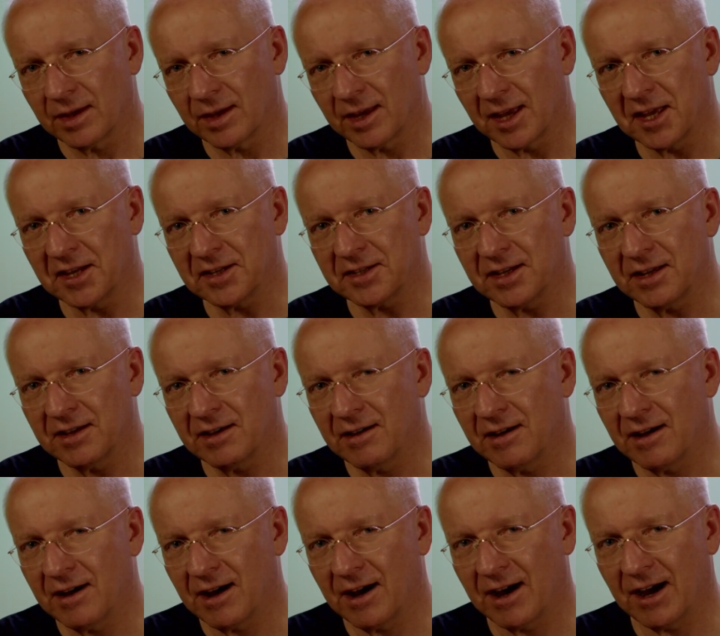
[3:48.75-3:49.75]
and
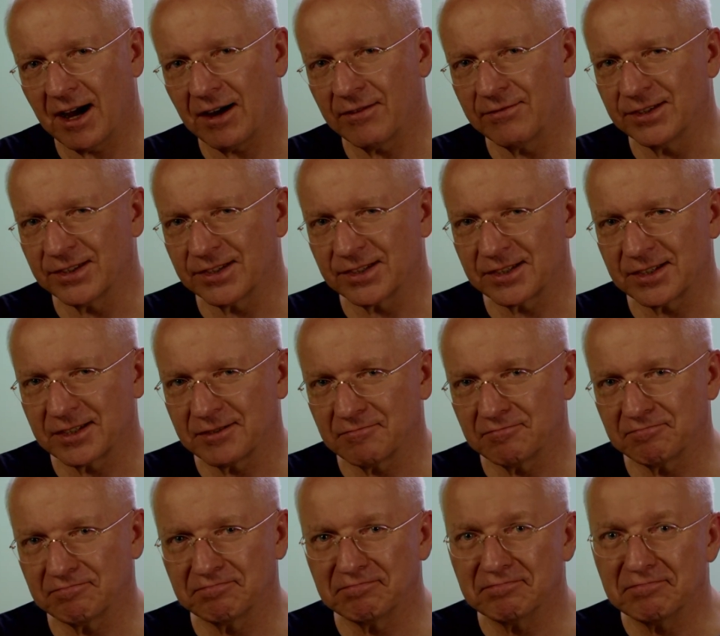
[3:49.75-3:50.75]
harvest
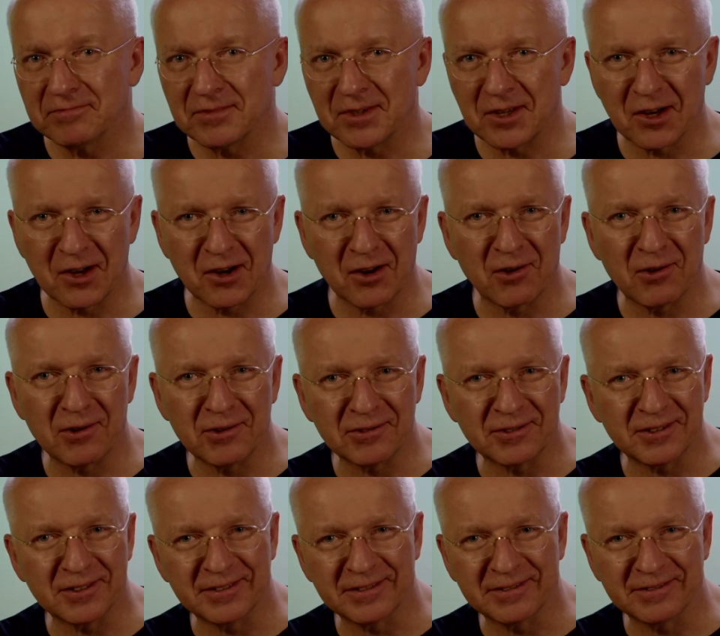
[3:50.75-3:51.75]
your
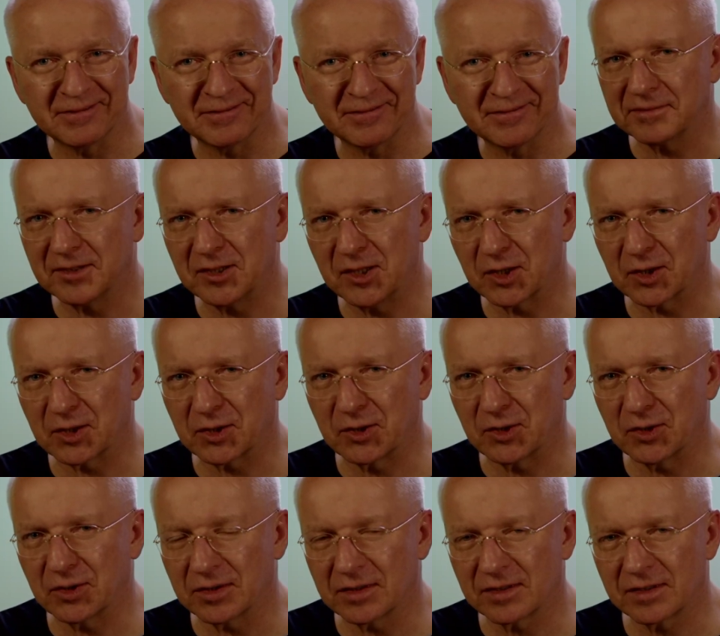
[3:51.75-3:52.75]
loan, your
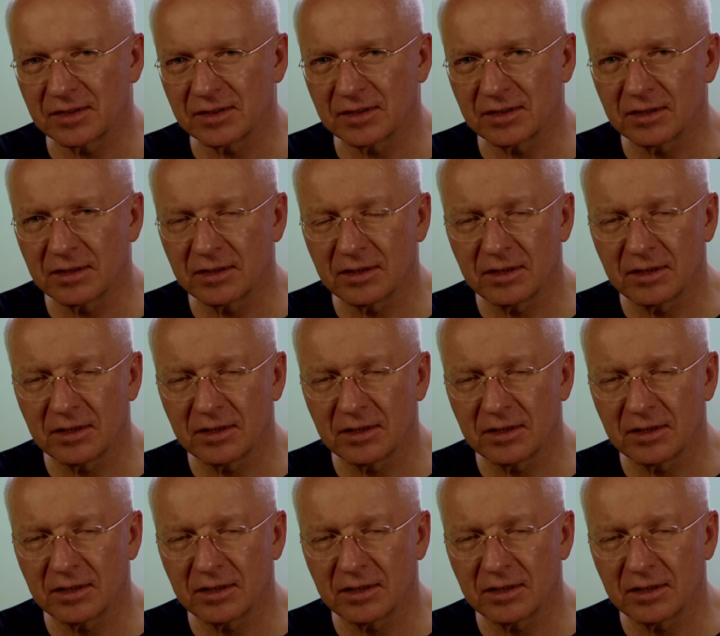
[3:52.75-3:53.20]
goods.